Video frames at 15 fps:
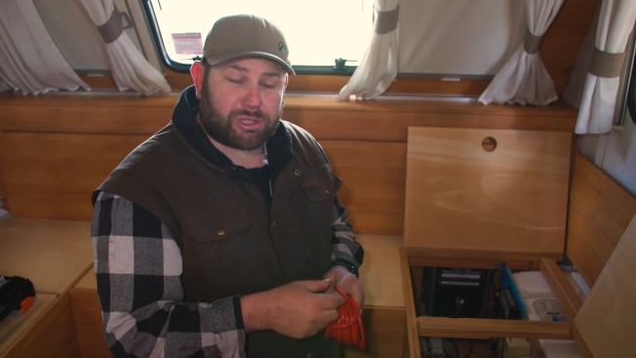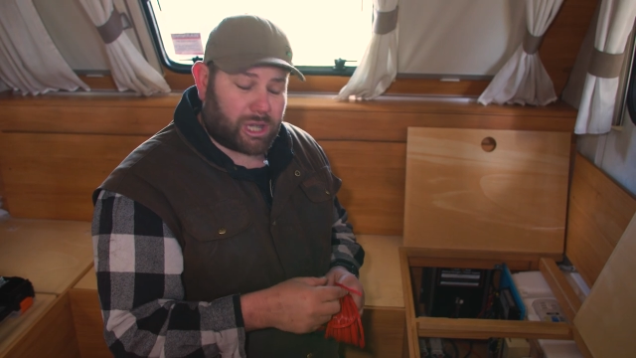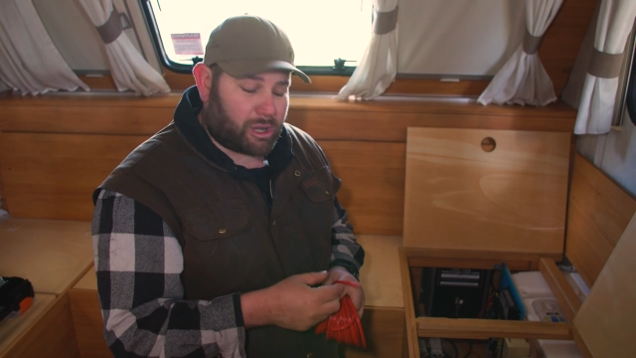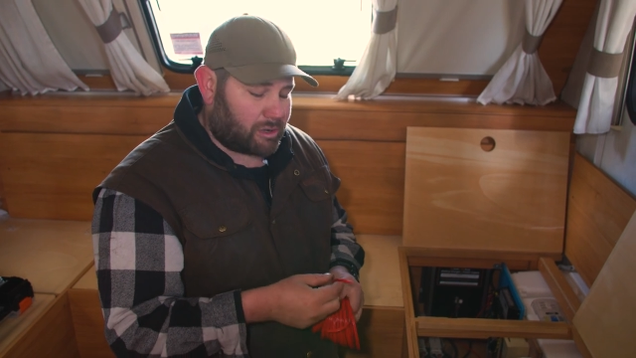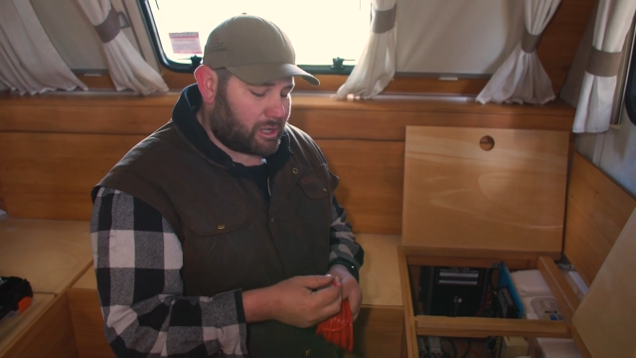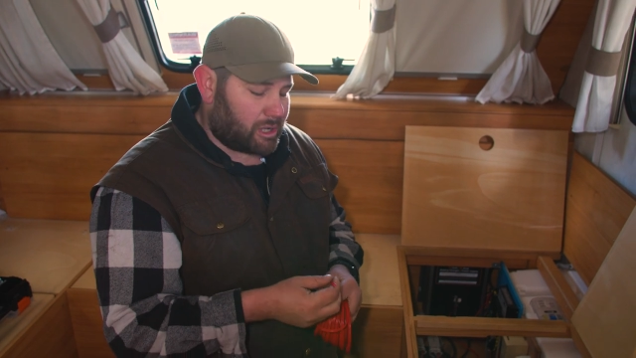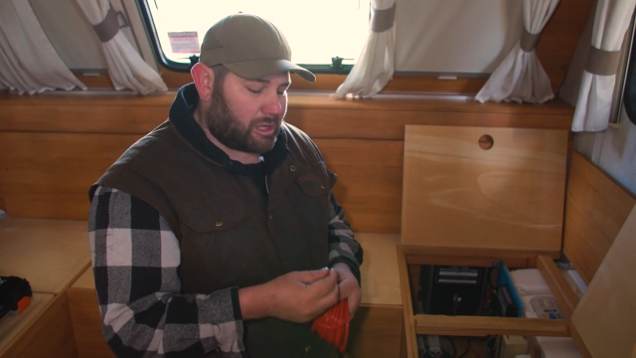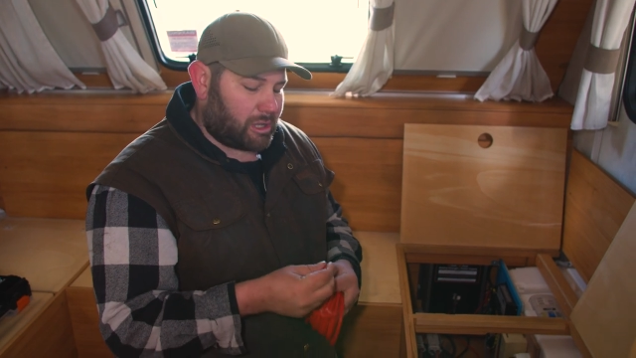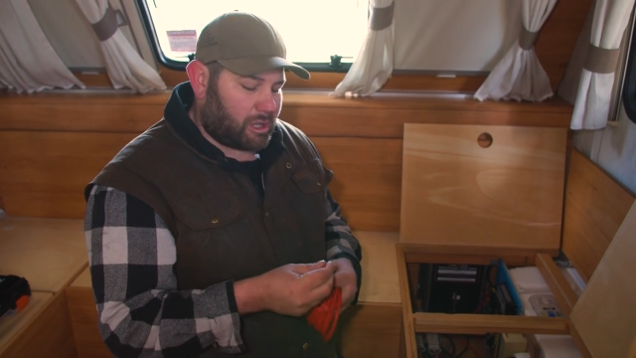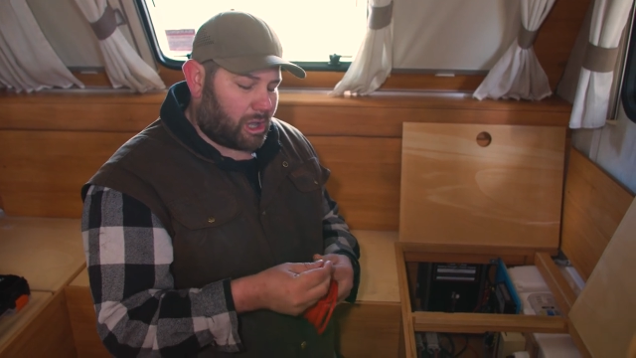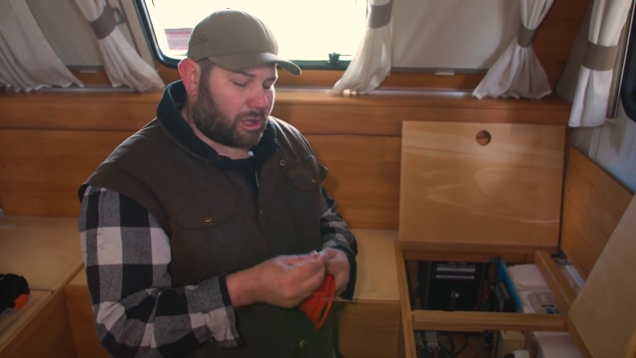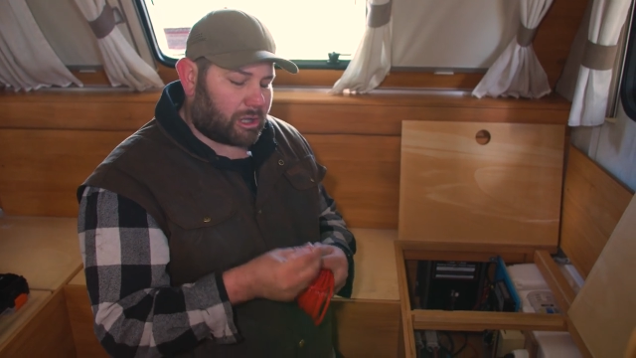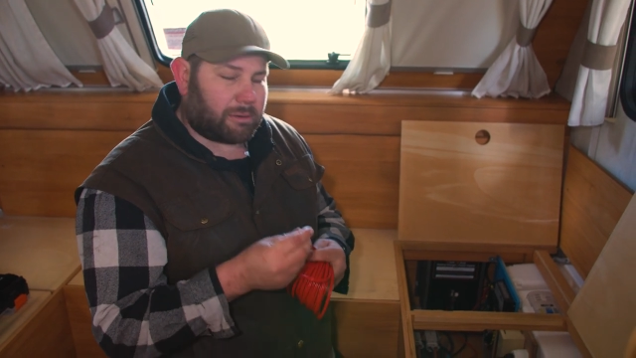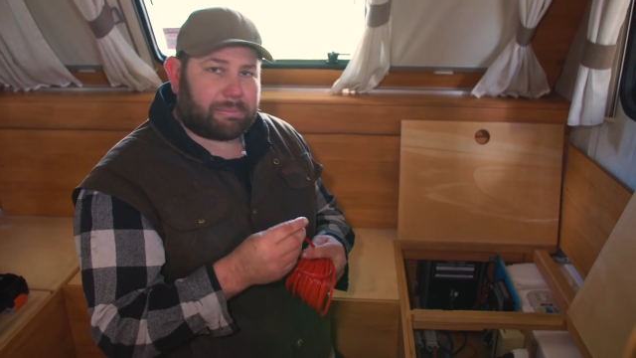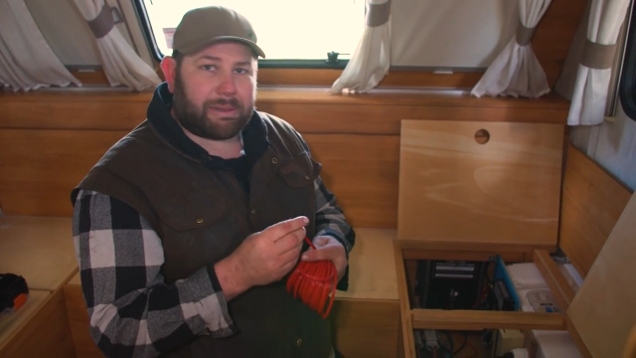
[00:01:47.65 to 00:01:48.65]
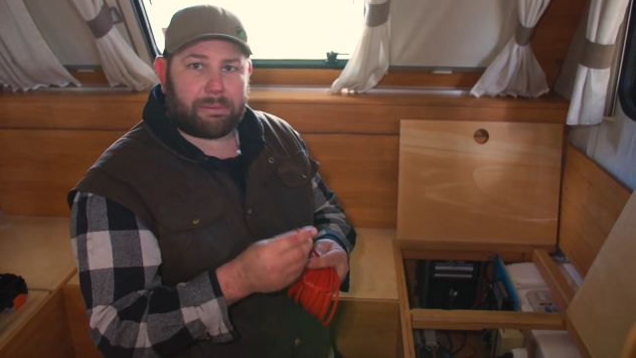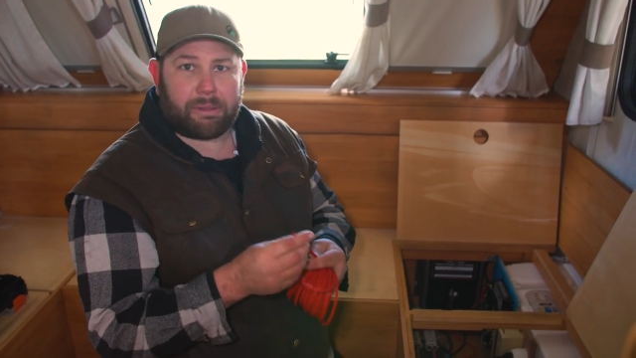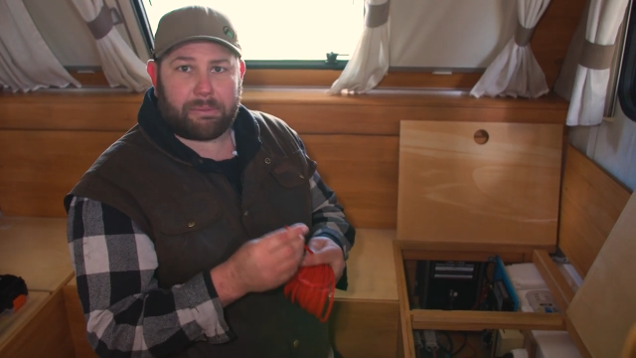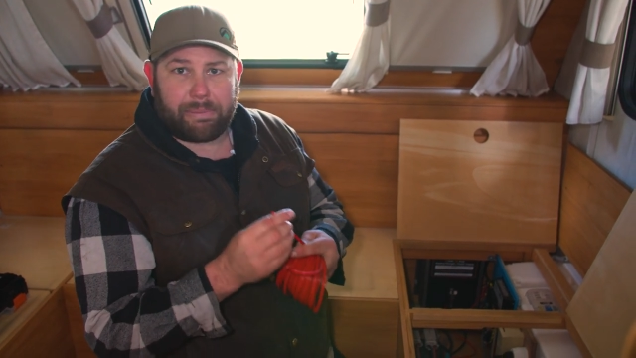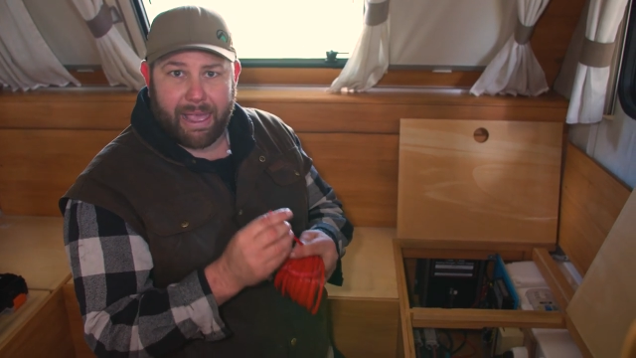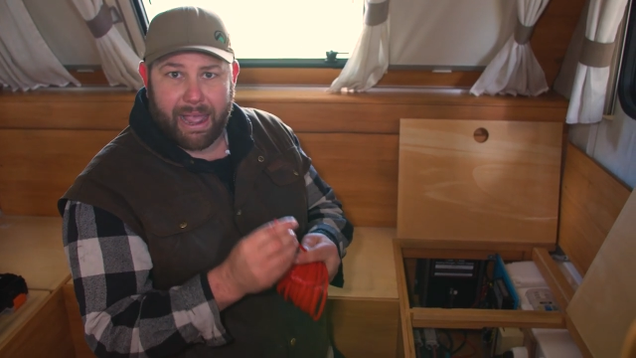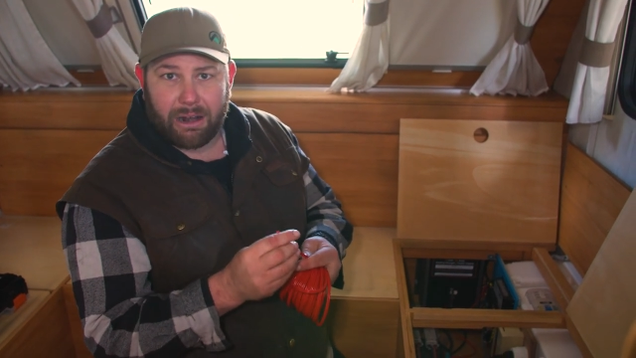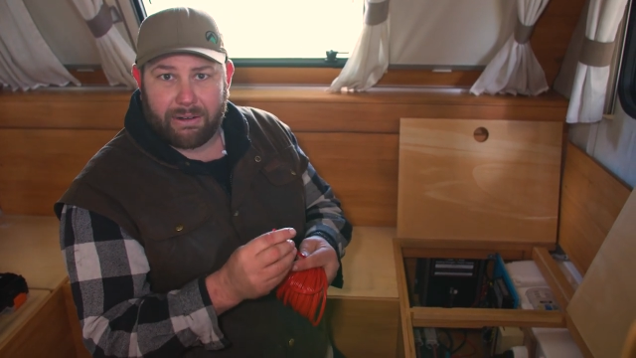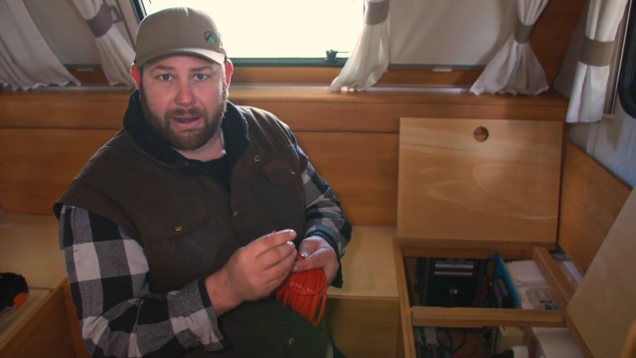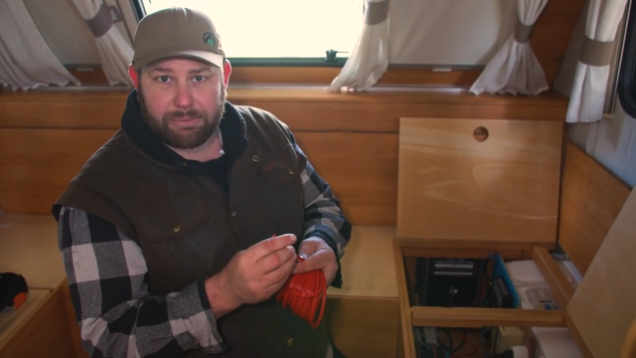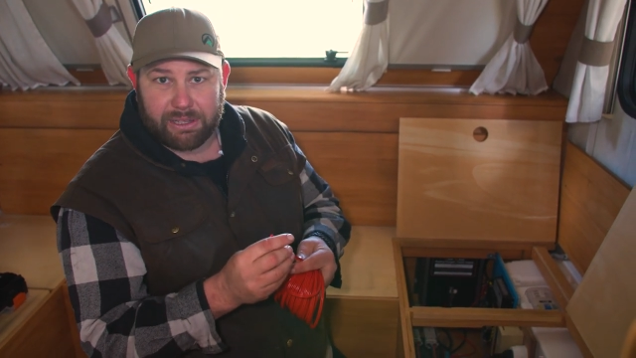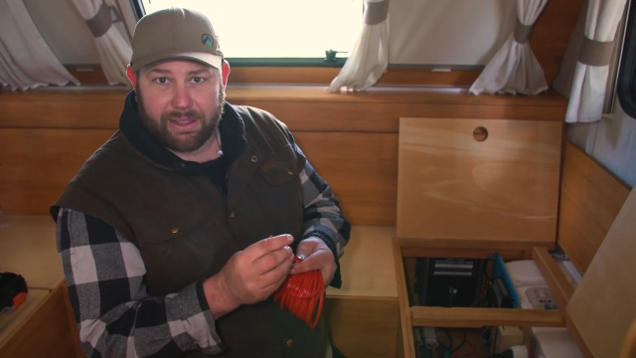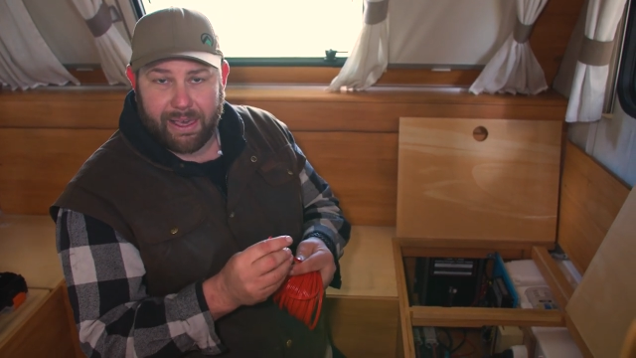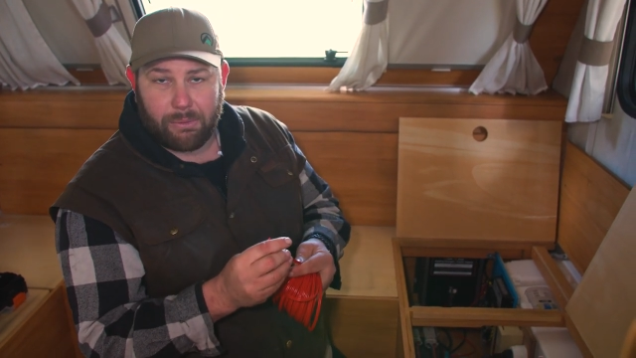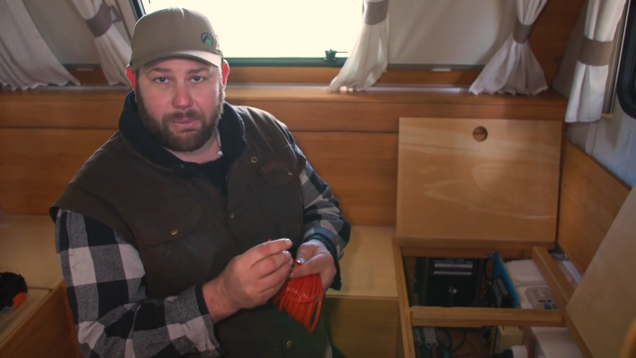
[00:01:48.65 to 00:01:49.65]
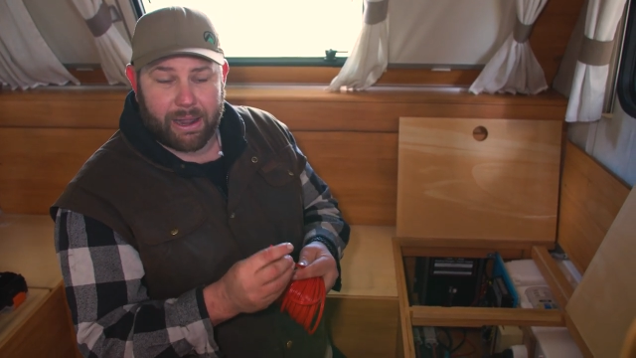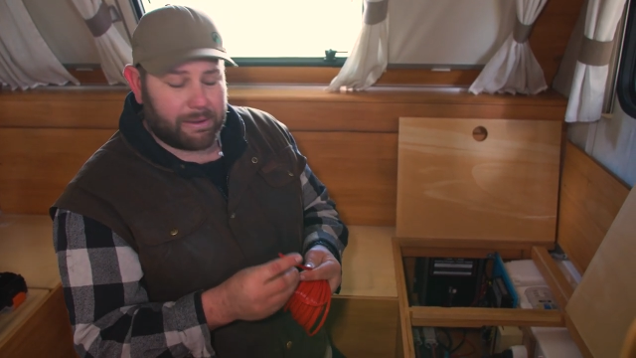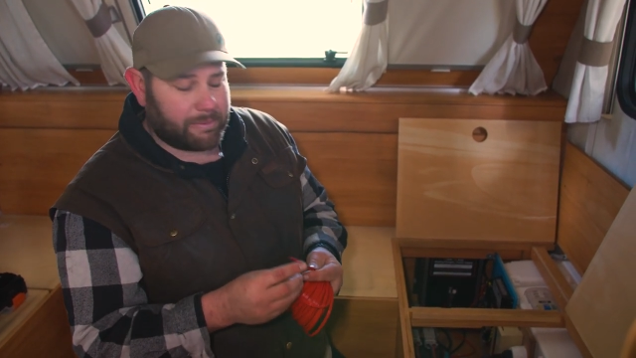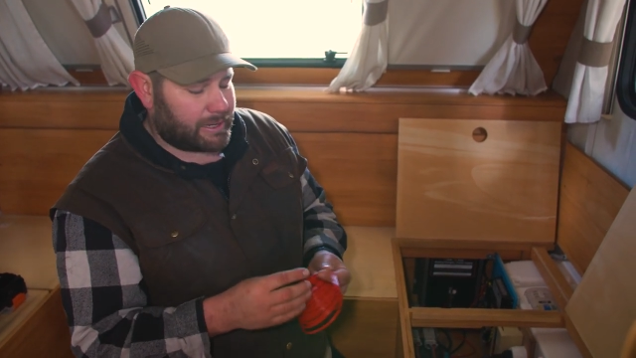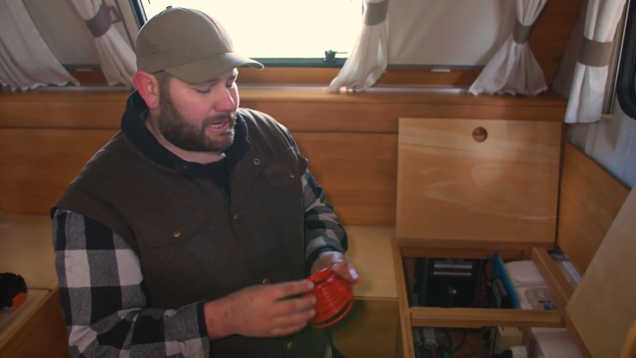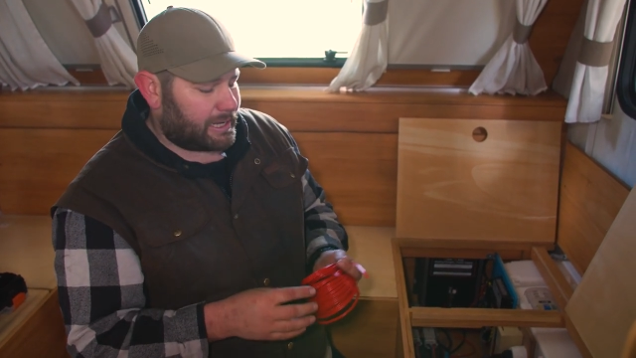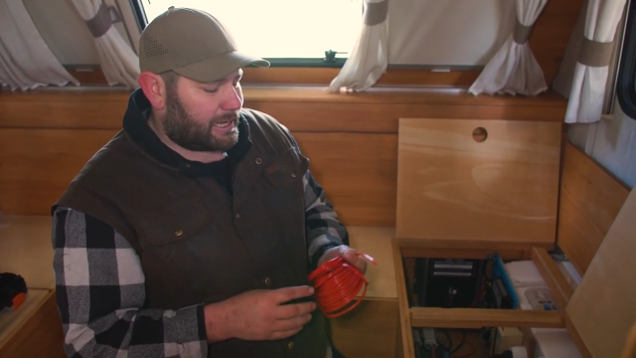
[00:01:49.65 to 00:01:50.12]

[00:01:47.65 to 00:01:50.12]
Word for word: So I'm gonna plumb the power up to that one